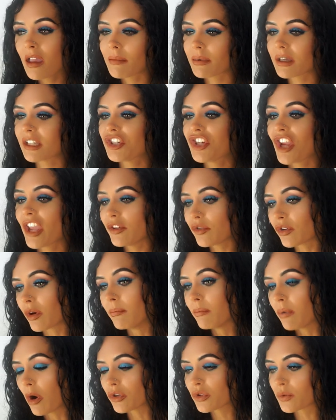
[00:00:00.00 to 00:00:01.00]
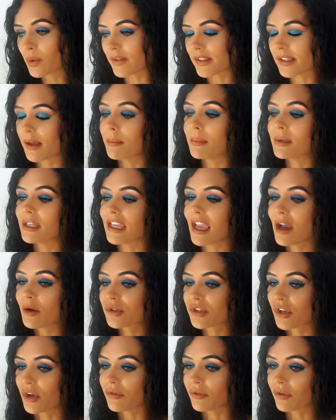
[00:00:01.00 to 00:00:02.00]
Because, yeah, you can bond with somebody
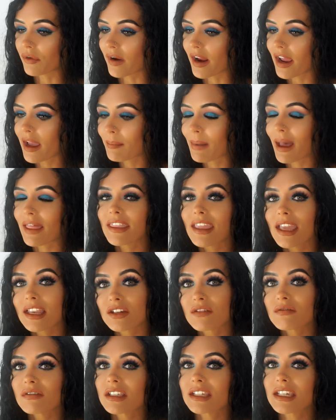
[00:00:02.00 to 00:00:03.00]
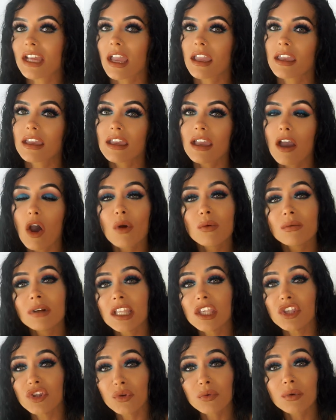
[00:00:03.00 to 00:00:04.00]
else over it, but at the end of the day, only
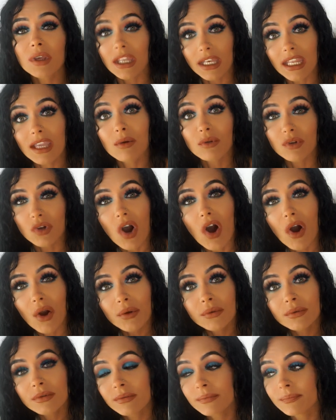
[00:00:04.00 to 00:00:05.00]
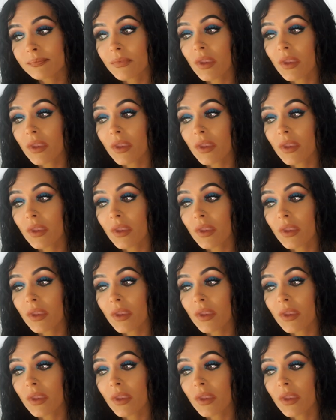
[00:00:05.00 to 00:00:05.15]
you can heal your own.